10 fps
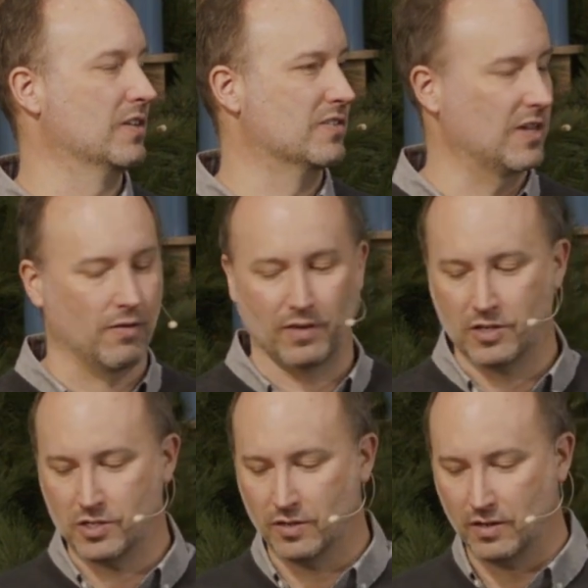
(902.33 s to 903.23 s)
and
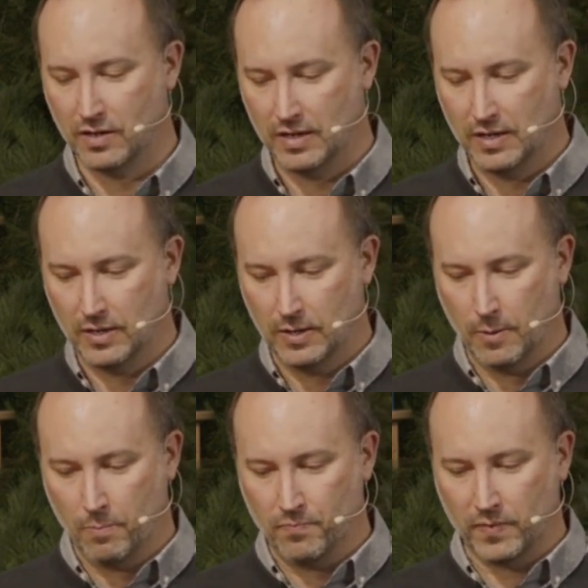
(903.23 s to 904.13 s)
salvation?
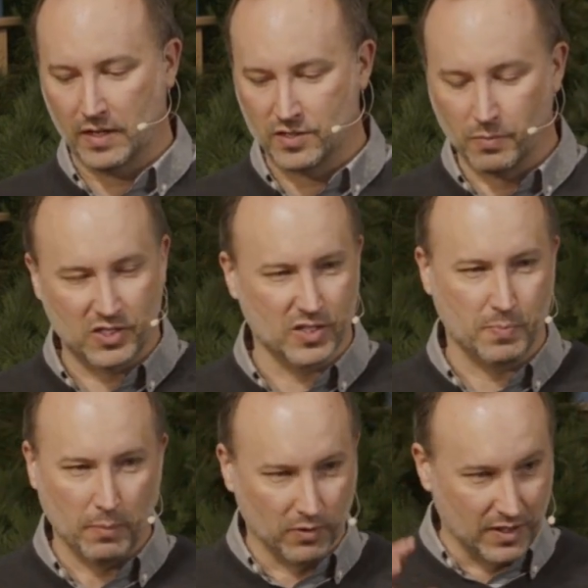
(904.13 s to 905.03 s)
And as much as
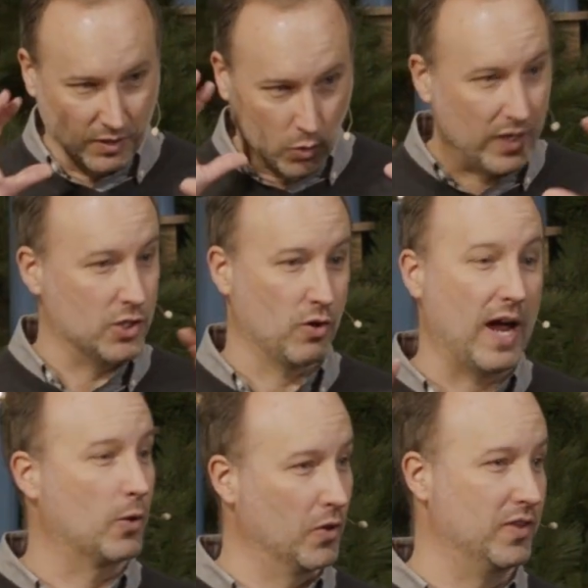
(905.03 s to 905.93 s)
people didn't quite
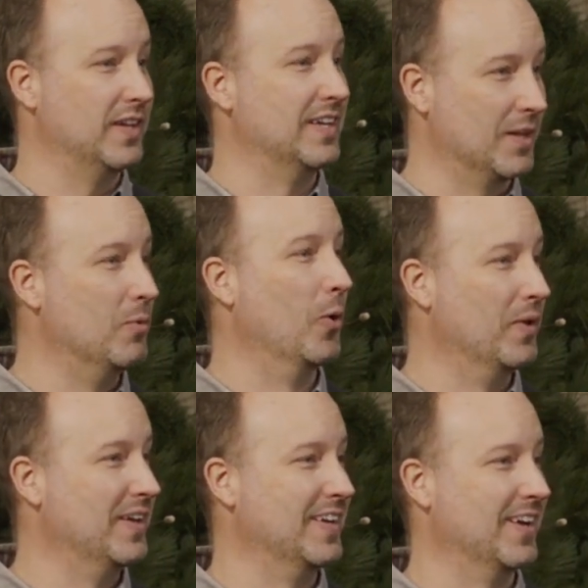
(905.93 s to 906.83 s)
track with it in the
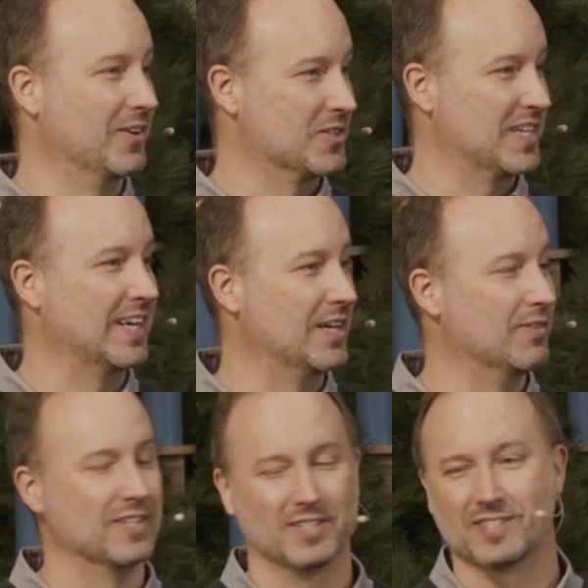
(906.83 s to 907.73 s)
moment and understand, even
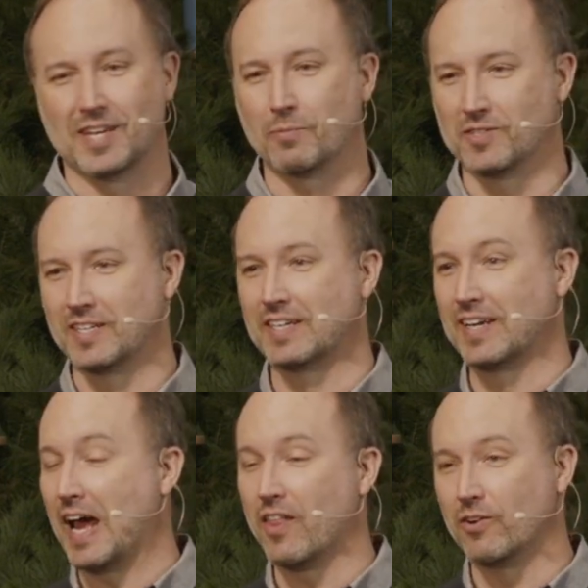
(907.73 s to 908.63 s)
his disciples didn't
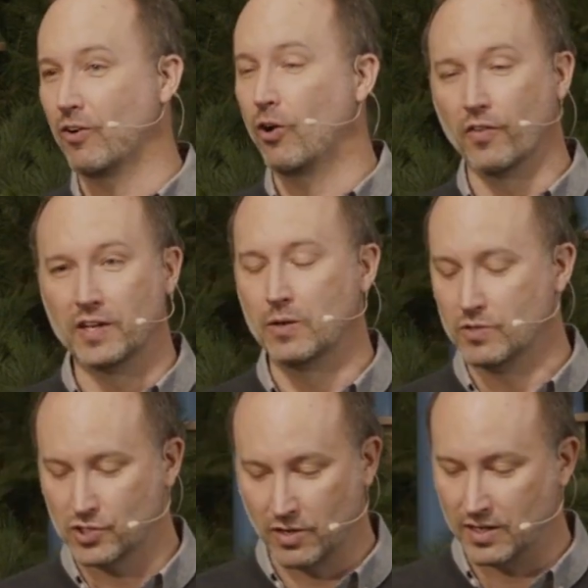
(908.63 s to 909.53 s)
gather all that he was
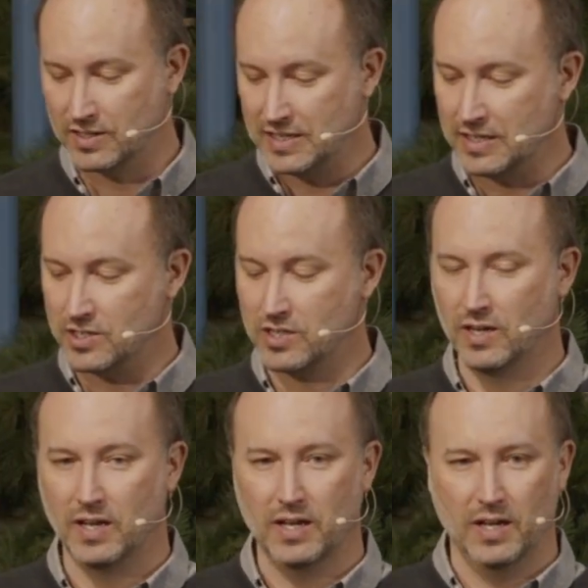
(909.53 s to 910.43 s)
trying to teach,
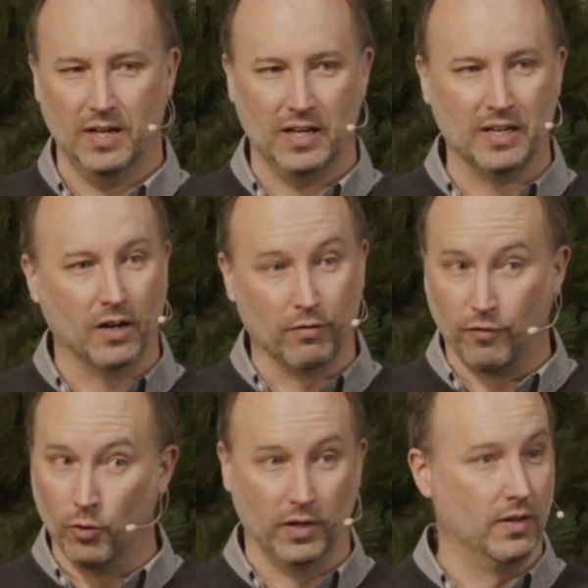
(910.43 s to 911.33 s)
it
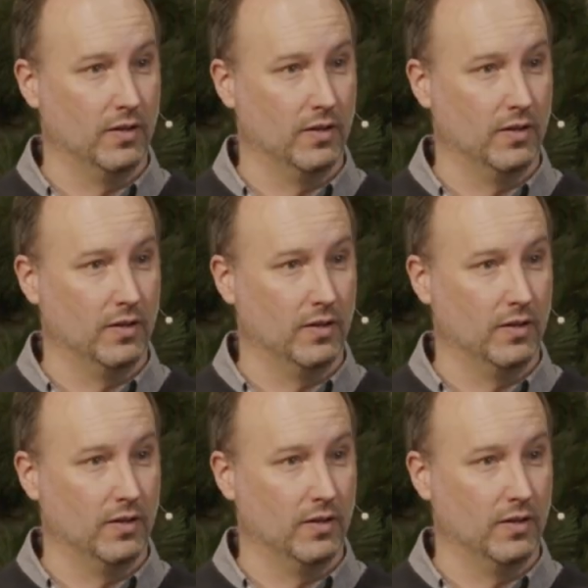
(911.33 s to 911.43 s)
unfolded